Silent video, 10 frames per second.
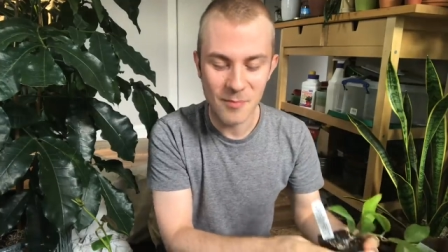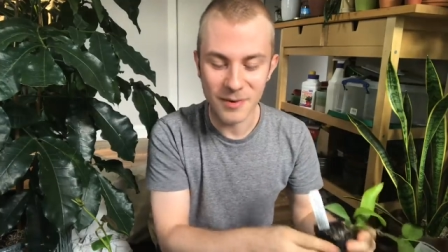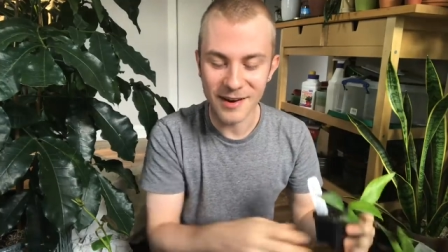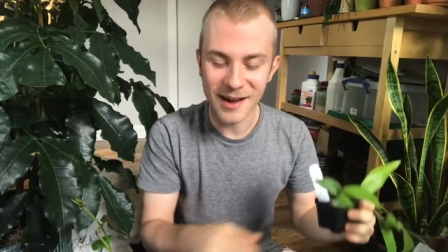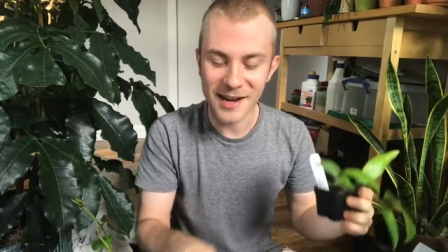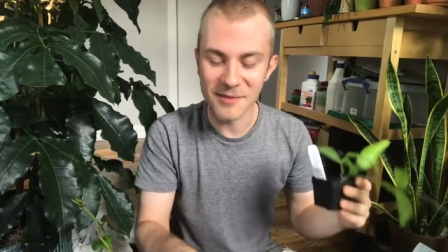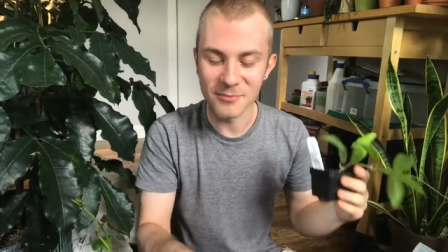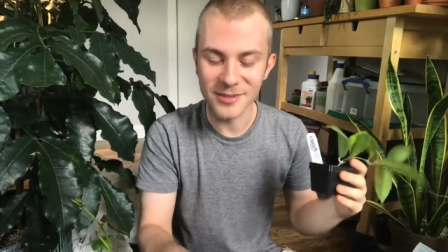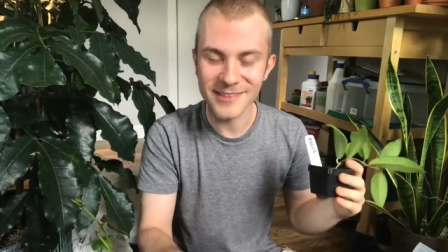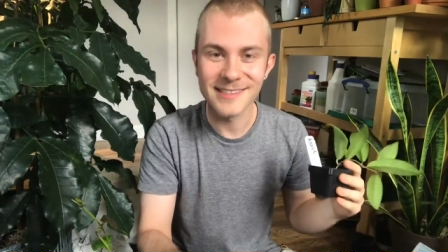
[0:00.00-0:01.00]
but I
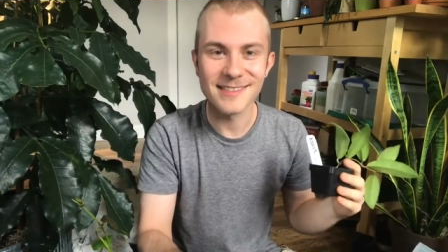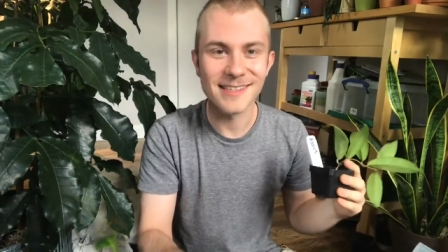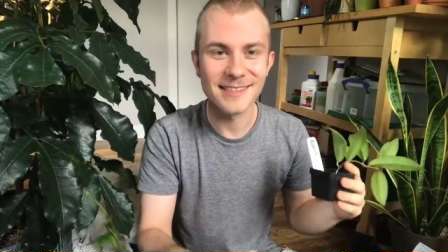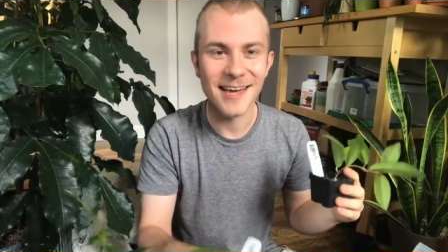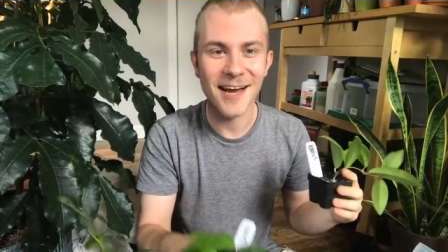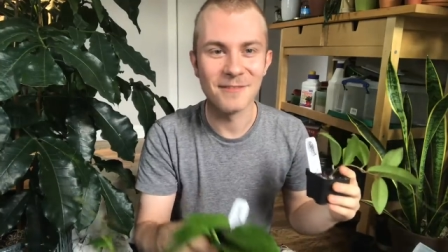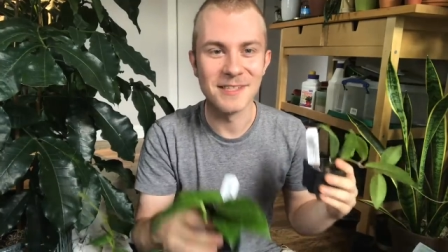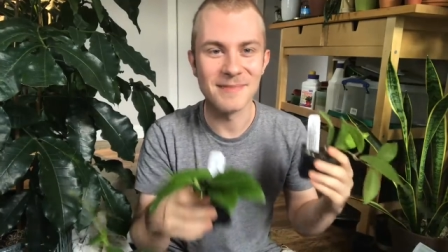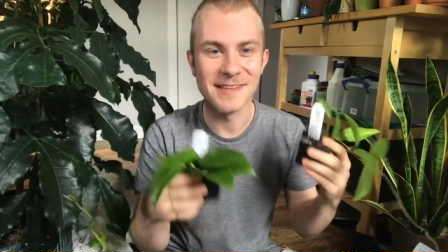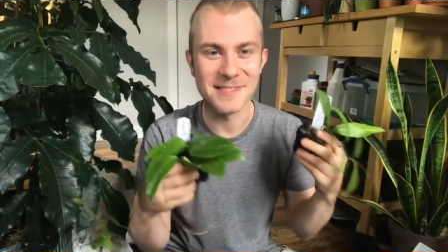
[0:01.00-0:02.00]
am really excited to have
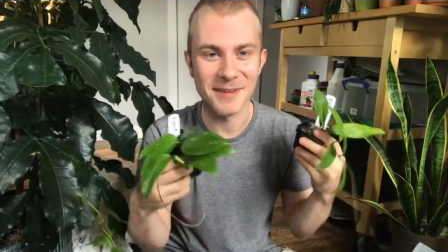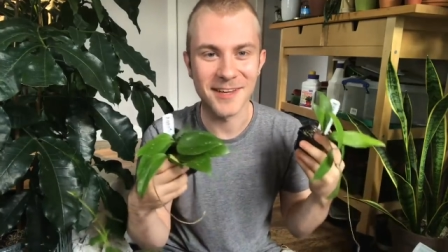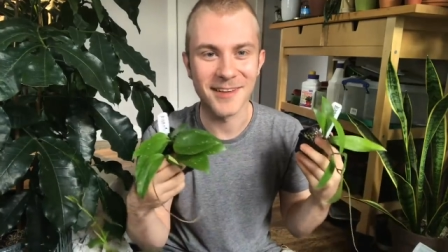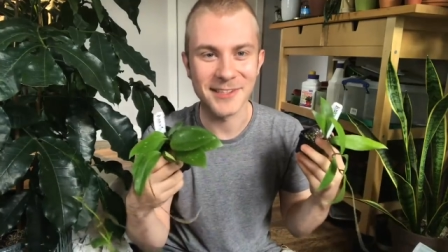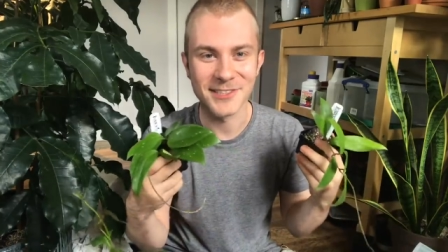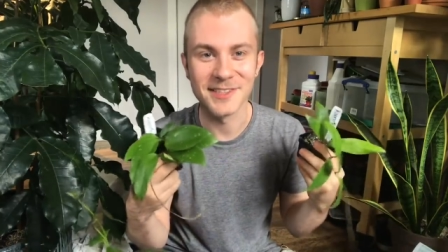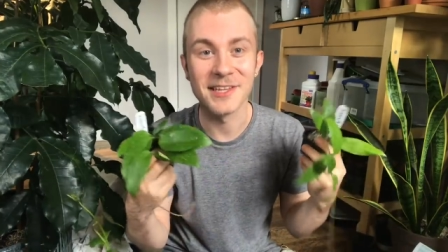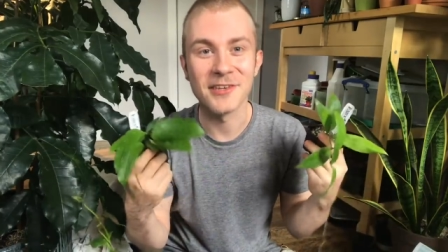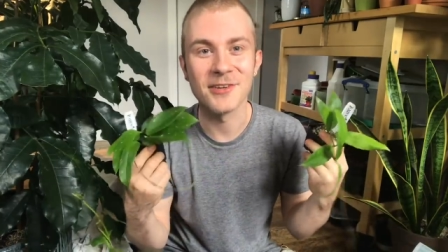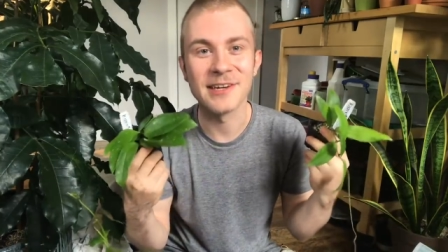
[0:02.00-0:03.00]
these plants in my collection.
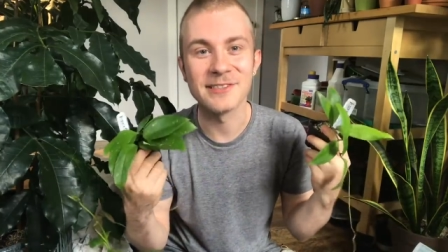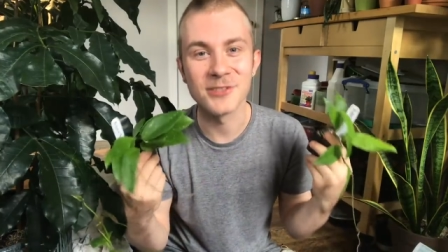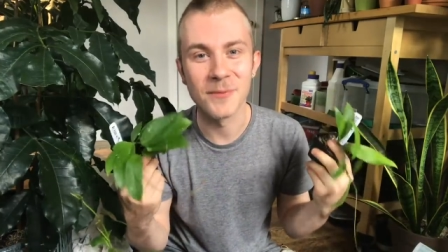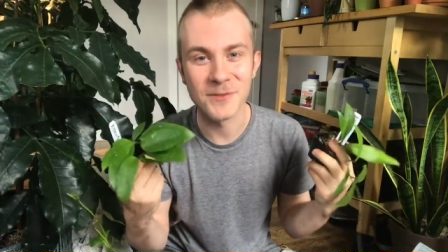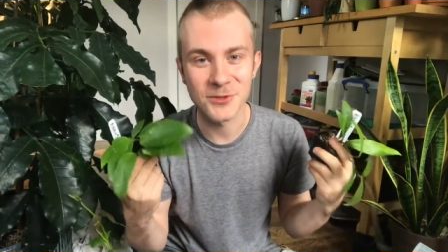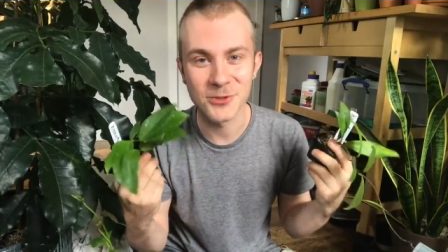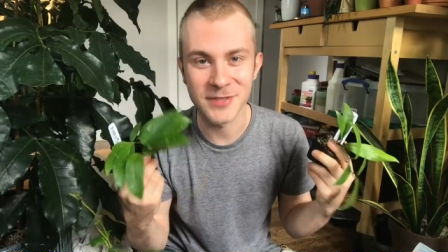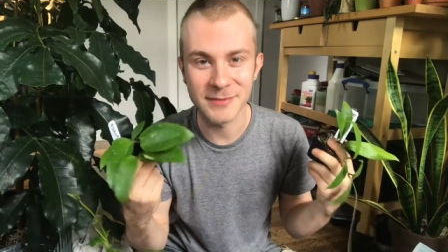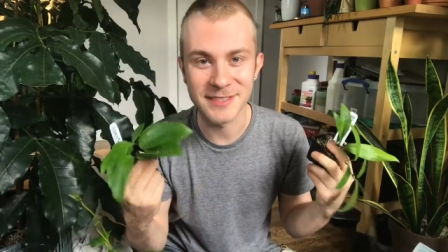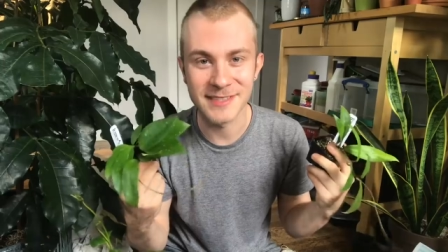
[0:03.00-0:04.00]
Thank you guys so much for
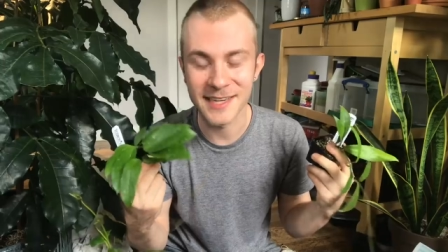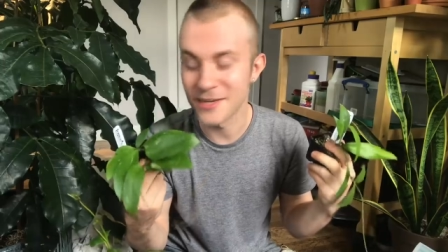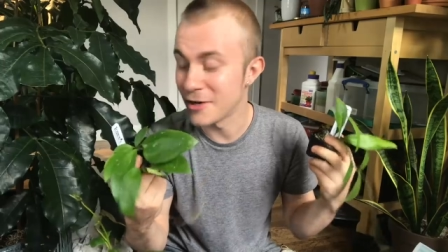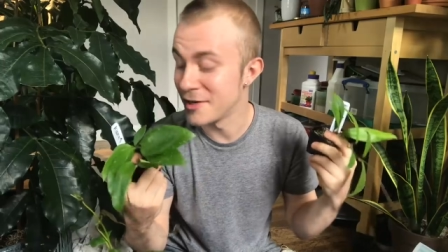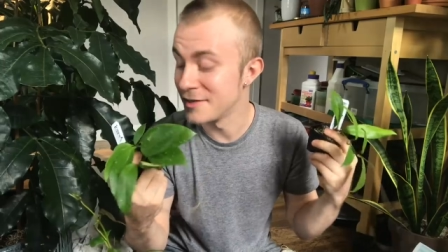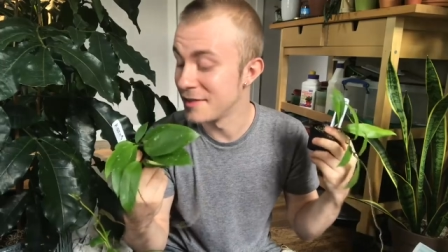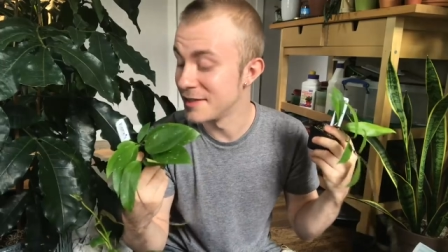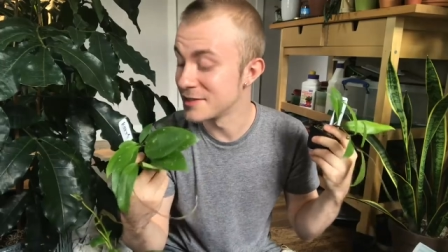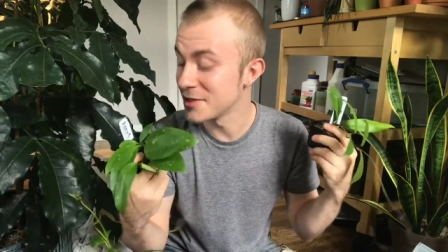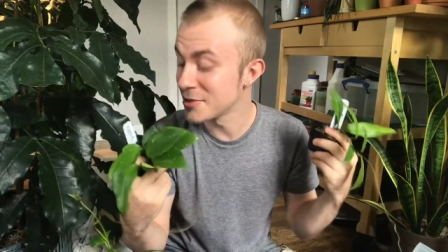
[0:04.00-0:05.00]
joining me today on
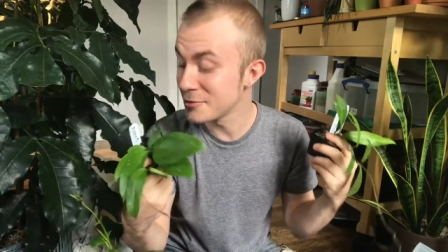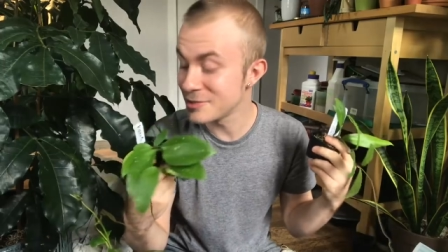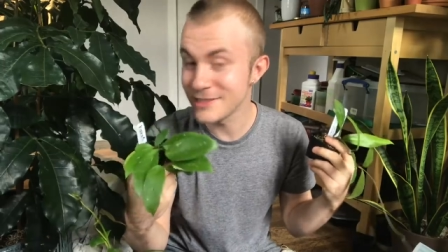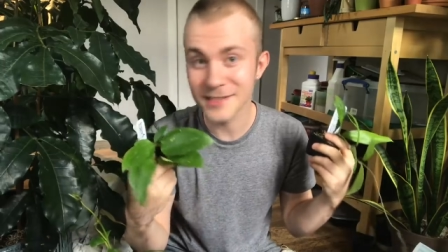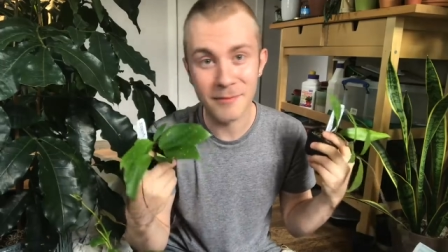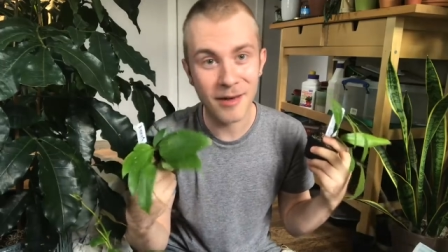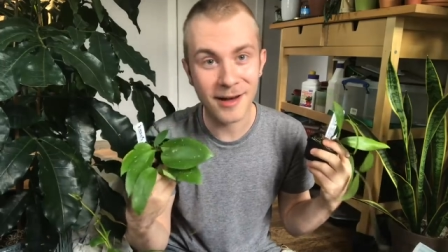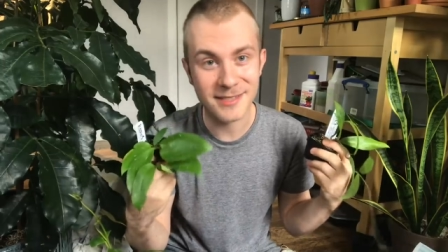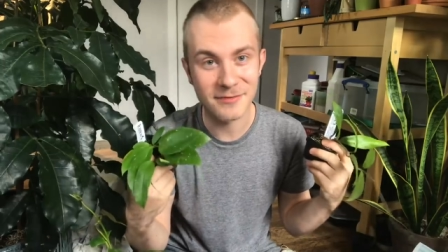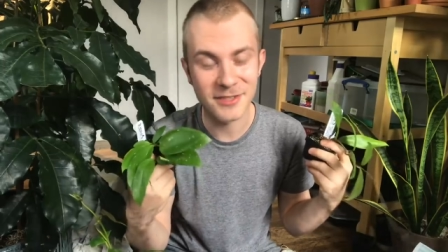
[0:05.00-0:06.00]
this Logee's
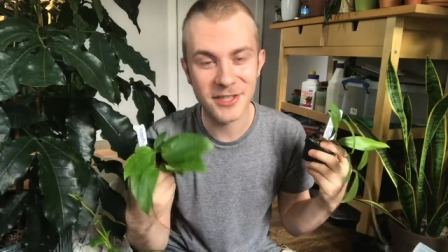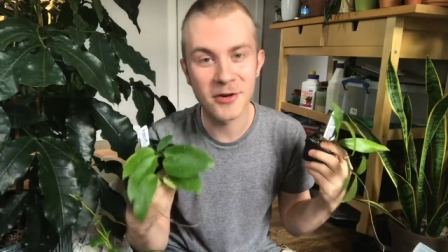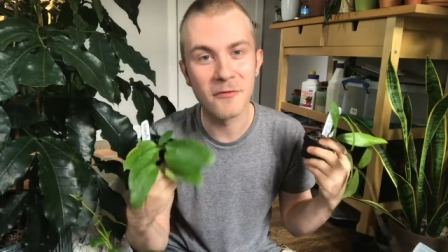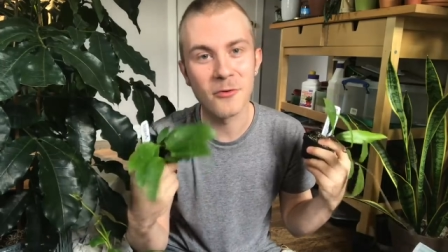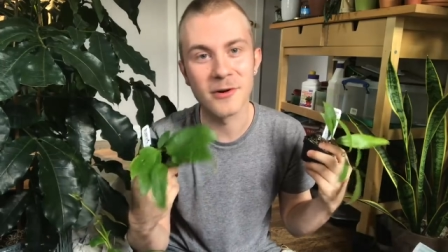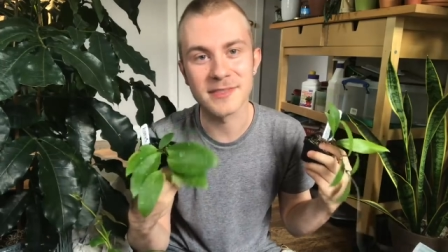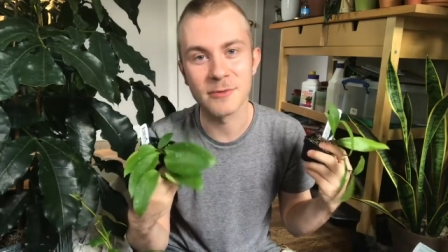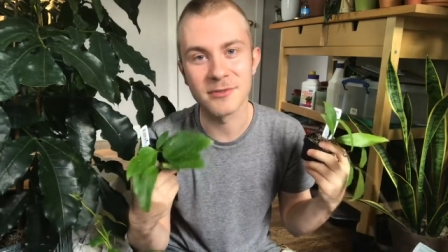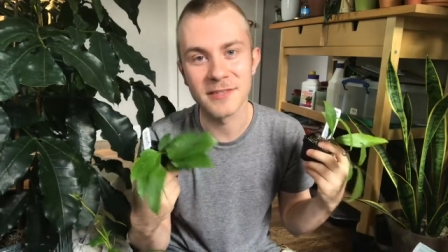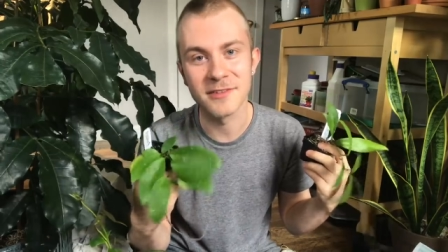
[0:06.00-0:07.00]
unboxing video. Of course,
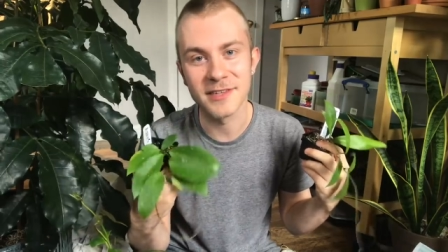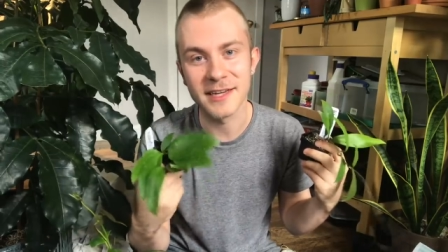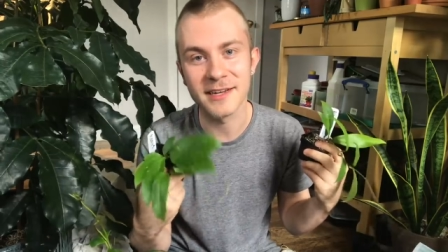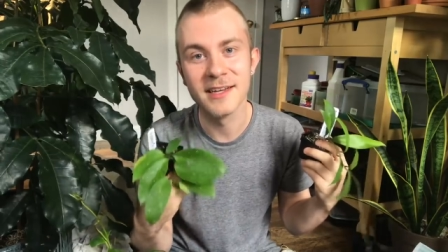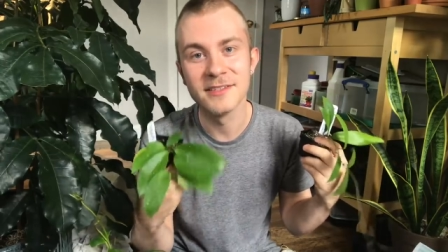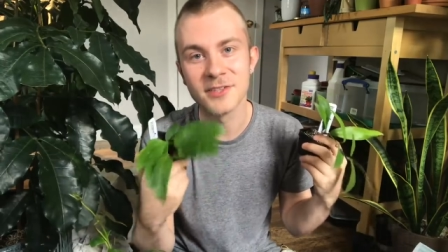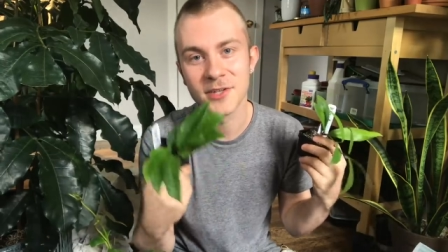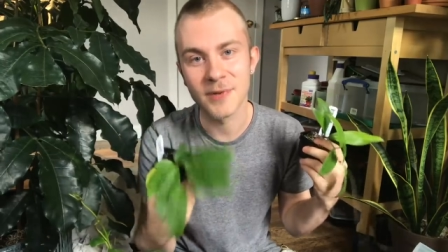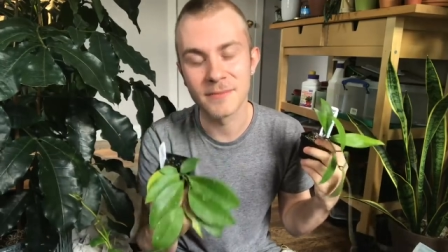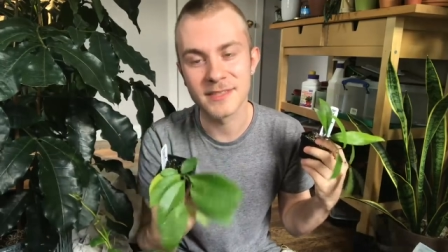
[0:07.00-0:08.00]
I will leave a link to
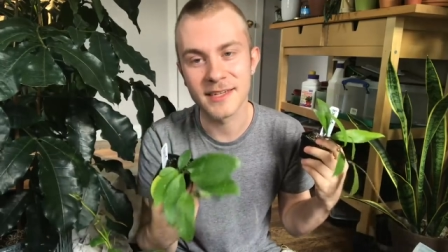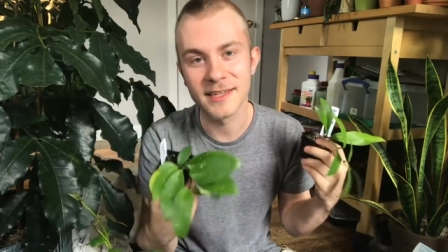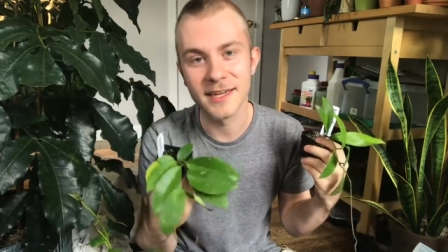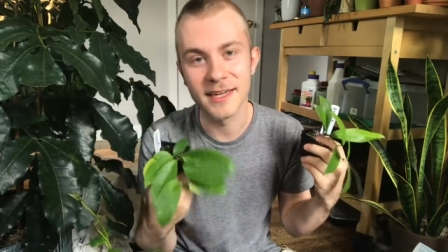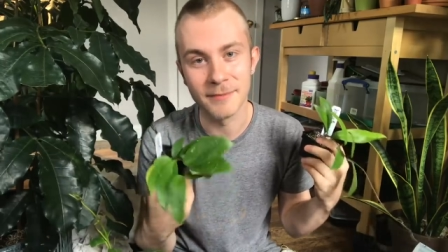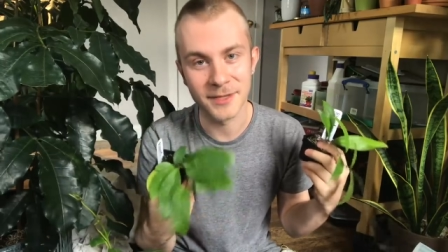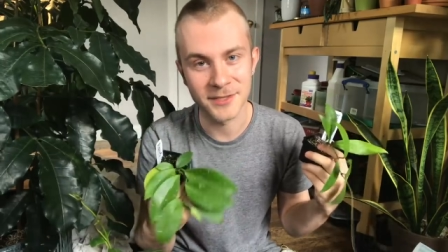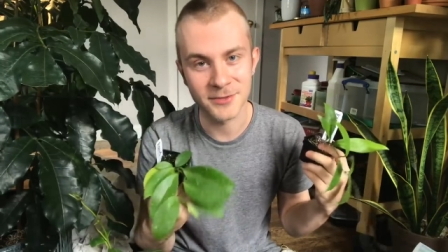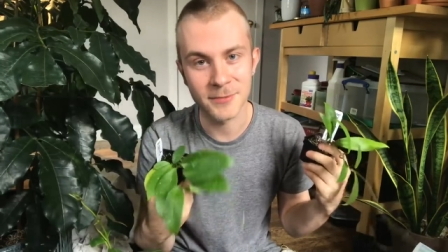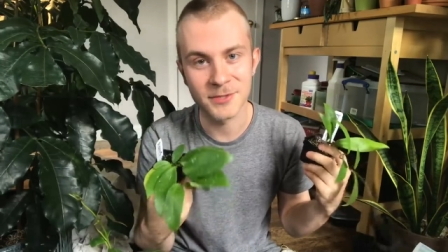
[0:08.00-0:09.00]
their website in my
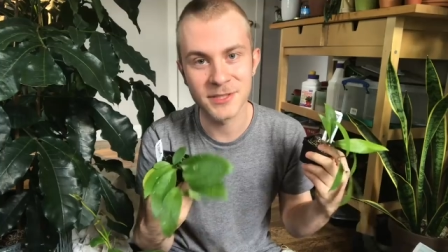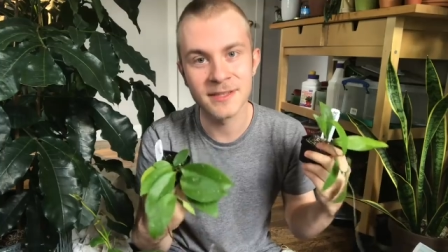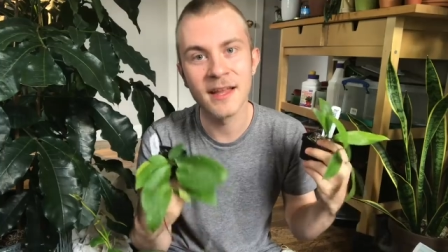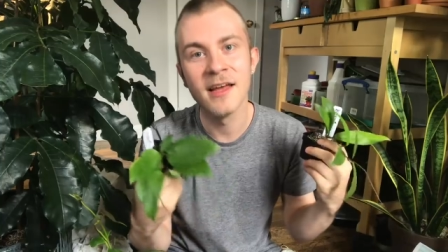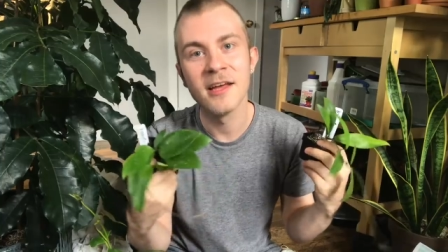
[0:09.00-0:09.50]
description.